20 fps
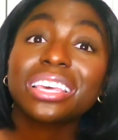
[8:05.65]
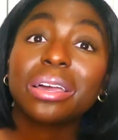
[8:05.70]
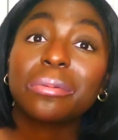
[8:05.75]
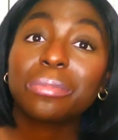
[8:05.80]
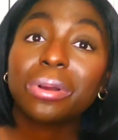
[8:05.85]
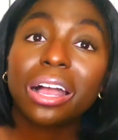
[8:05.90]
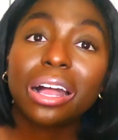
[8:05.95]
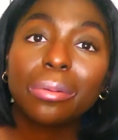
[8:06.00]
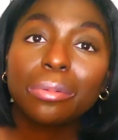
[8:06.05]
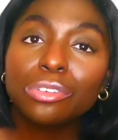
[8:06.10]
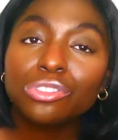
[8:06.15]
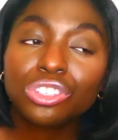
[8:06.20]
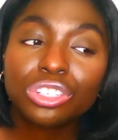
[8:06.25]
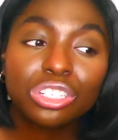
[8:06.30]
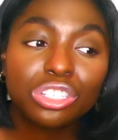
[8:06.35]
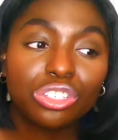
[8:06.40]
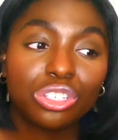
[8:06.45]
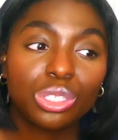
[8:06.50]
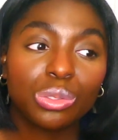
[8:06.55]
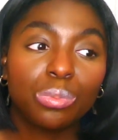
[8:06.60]
I probably should
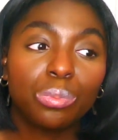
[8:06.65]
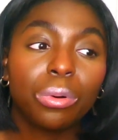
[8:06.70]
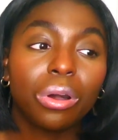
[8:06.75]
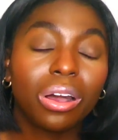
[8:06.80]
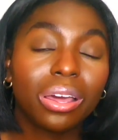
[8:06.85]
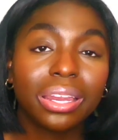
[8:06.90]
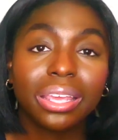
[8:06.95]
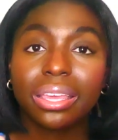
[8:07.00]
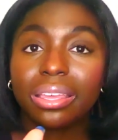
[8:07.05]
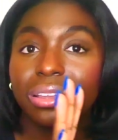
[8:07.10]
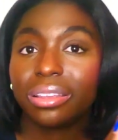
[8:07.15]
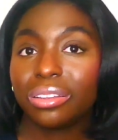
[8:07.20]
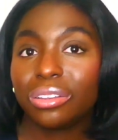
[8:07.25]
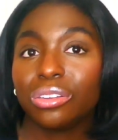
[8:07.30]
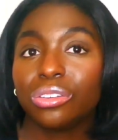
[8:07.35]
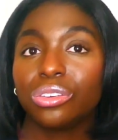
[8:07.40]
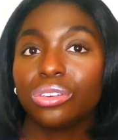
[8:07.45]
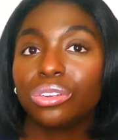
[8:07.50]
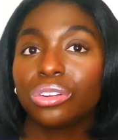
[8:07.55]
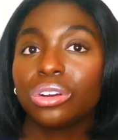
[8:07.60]
have just bought it,
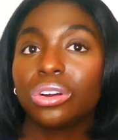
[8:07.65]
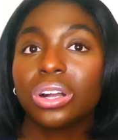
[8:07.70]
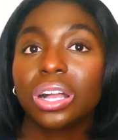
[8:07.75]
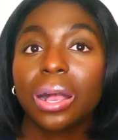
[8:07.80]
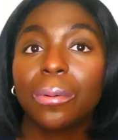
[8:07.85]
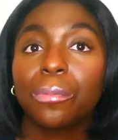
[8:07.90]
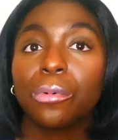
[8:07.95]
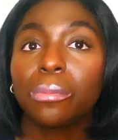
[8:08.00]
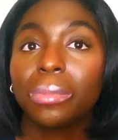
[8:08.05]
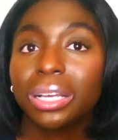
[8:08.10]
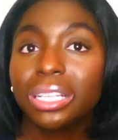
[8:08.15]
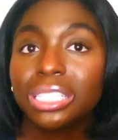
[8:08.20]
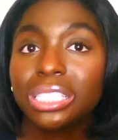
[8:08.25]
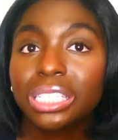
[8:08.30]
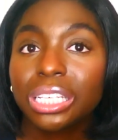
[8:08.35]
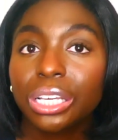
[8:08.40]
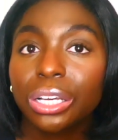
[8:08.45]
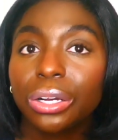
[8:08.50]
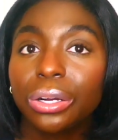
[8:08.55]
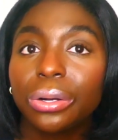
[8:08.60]
you know, a couple months
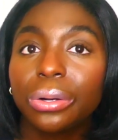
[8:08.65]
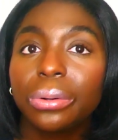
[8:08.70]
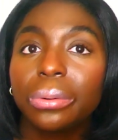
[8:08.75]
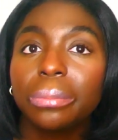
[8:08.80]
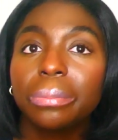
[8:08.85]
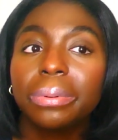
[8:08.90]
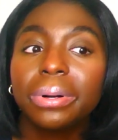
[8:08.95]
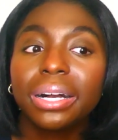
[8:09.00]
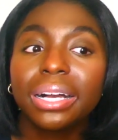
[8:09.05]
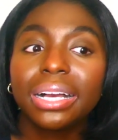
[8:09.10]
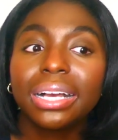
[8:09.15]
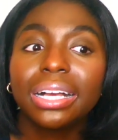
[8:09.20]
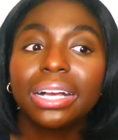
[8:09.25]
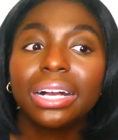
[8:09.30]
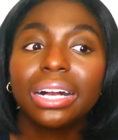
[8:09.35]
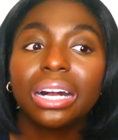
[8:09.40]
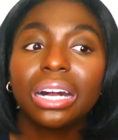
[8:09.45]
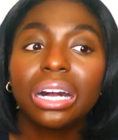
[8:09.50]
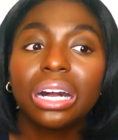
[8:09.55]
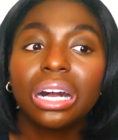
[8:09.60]
ago, but
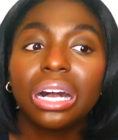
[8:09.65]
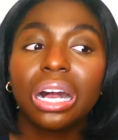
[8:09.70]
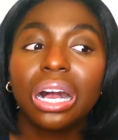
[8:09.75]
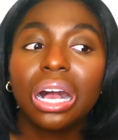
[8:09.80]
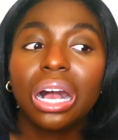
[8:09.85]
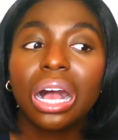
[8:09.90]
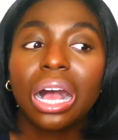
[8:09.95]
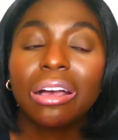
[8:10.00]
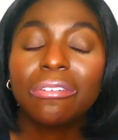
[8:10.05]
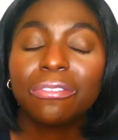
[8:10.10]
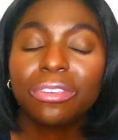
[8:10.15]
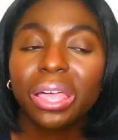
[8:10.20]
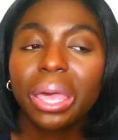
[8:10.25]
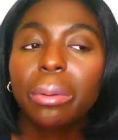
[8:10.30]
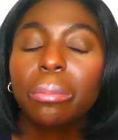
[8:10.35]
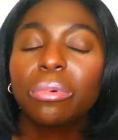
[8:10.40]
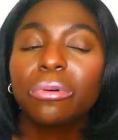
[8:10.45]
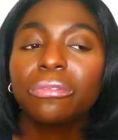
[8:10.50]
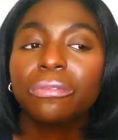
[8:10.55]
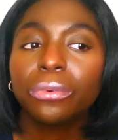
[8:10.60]
I feel
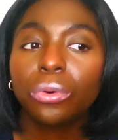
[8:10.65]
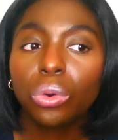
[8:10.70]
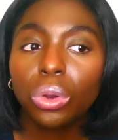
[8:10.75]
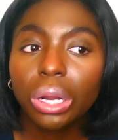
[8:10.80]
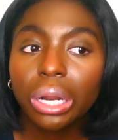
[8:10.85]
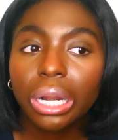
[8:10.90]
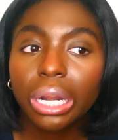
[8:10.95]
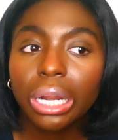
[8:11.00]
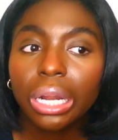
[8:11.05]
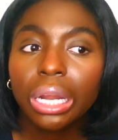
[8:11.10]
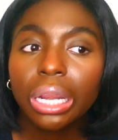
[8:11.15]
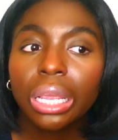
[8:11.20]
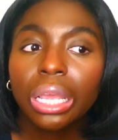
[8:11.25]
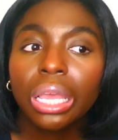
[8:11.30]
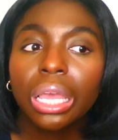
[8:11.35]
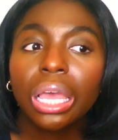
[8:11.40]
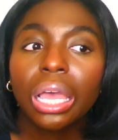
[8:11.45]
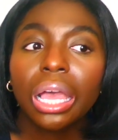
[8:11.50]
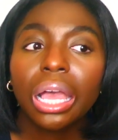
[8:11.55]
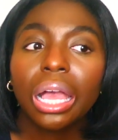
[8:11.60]
like before
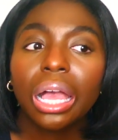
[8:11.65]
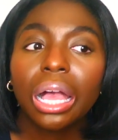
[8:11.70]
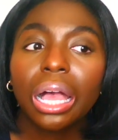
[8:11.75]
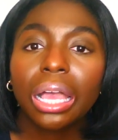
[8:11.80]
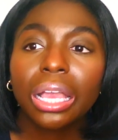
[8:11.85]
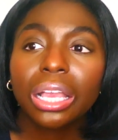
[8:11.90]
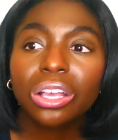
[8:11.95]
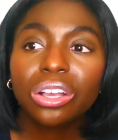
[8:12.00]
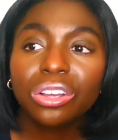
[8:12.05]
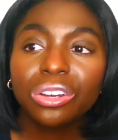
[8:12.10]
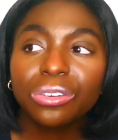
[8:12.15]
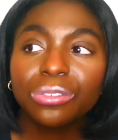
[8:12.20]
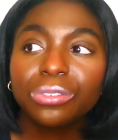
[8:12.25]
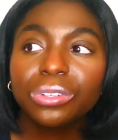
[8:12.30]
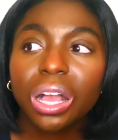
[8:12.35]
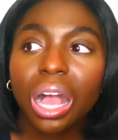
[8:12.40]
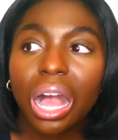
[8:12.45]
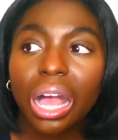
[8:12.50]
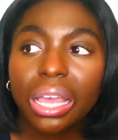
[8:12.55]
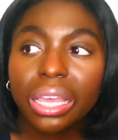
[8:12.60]
I could have
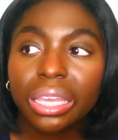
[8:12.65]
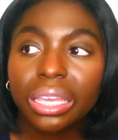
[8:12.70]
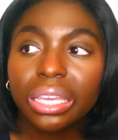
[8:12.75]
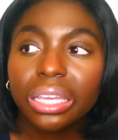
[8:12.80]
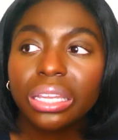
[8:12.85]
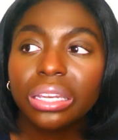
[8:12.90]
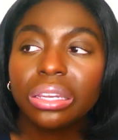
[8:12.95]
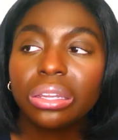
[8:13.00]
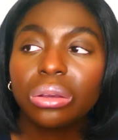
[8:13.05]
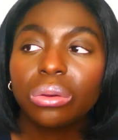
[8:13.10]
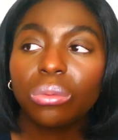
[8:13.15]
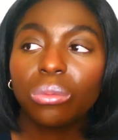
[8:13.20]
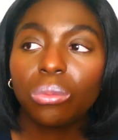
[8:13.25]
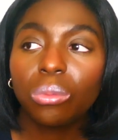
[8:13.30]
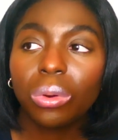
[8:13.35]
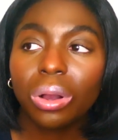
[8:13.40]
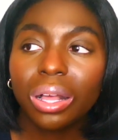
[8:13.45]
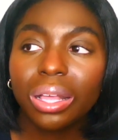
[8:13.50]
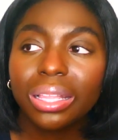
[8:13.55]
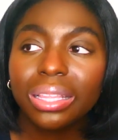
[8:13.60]
gotten
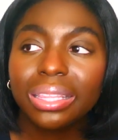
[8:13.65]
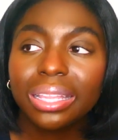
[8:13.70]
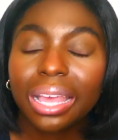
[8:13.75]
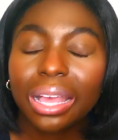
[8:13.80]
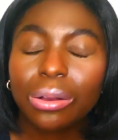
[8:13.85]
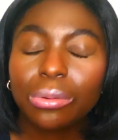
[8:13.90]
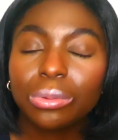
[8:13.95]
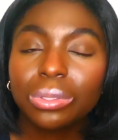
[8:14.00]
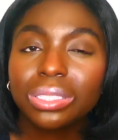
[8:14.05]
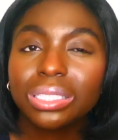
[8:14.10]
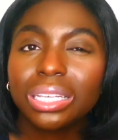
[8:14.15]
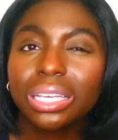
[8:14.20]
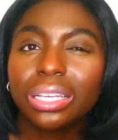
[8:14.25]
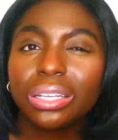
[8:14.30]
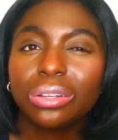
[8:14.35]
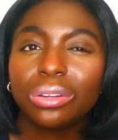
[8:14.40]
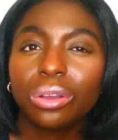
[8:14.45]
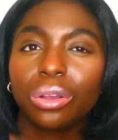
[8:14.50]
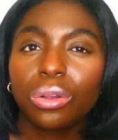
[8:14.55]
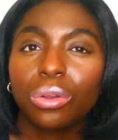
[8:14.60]
one that was
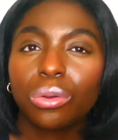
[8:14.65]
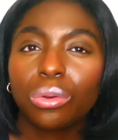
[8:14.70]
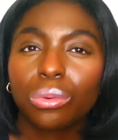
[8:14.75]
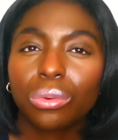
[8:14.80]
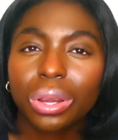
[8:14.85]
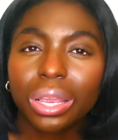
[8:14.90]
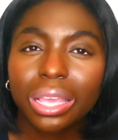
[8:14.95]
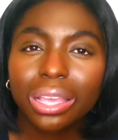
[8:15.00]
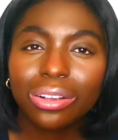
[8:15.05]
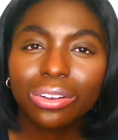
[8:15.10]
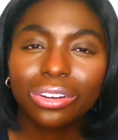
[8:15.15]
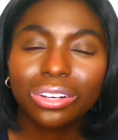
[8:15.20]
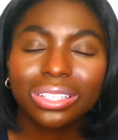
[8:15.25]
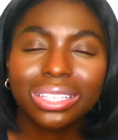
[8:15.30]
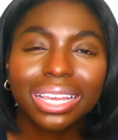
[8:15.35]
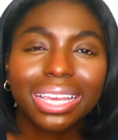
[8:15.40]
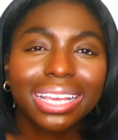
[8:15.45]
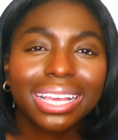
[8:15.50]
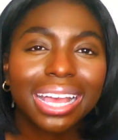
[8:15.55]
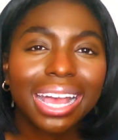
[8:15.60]
in great or
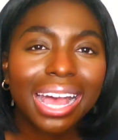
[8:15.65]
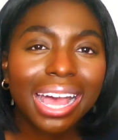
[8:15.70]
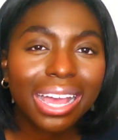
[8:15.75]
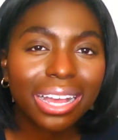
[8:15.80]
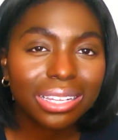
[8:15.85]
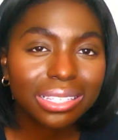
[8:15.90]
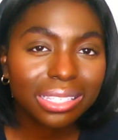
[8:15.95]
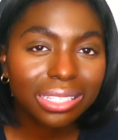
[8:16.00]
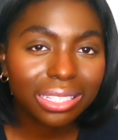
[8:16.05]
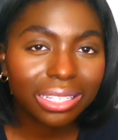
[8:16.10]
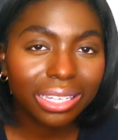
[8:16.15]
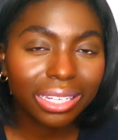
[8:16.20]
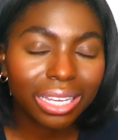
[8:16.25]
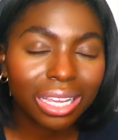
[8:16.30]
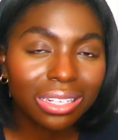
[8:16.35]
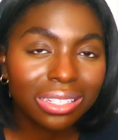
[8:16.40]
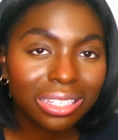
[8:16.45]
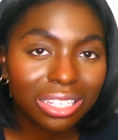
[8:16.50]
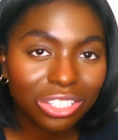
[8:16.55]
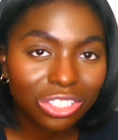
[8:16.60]
like excellent
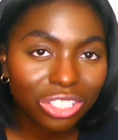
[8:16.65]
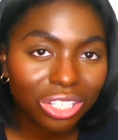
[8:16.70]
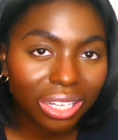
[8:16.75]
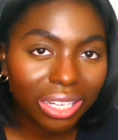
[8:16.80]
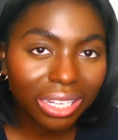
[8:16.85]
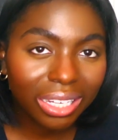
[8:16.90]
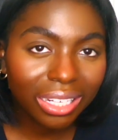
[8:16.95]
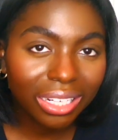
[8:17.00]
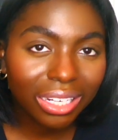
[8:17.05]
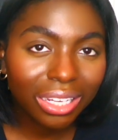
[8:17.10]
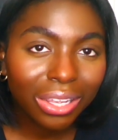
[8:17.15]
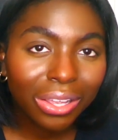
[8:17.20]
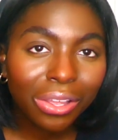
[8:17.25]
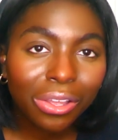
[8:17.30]
condition